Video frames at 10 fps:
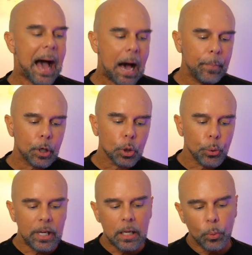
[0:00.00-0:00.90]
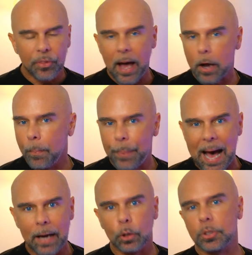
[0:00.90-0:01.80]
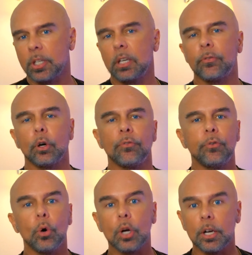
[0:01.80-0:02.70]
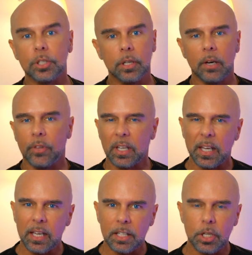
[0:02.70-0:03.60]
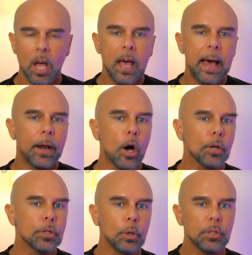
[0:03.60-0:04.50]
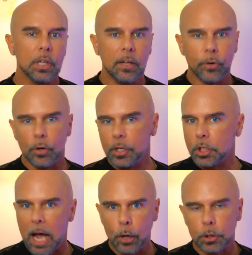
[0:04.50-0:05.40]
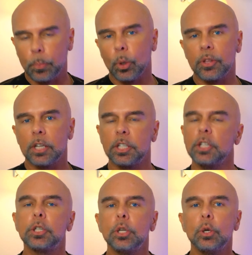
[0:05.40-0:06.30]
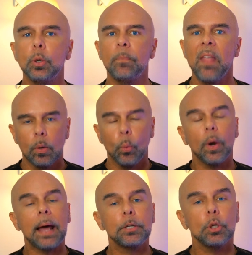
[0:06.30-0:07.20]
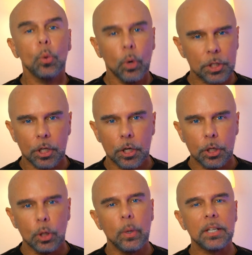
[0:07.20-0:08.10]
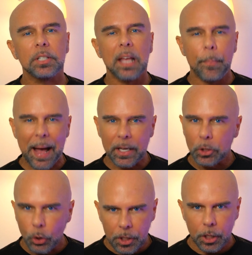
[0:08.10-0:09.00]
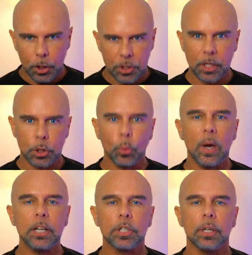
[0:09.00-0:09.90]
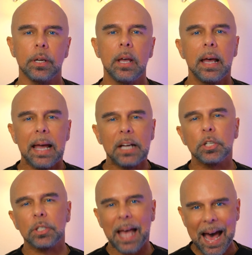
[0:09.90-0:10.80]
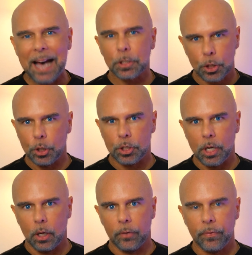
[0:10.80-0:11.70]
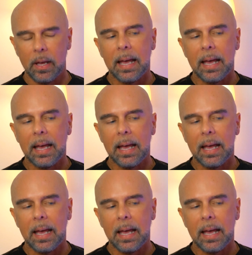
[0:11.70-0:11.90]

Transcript: I'm agreeing without a battle to give her full custody of the kids and also to give her the child support that she's due. What I do want you to do is step back and look at your situation and just ask yourself,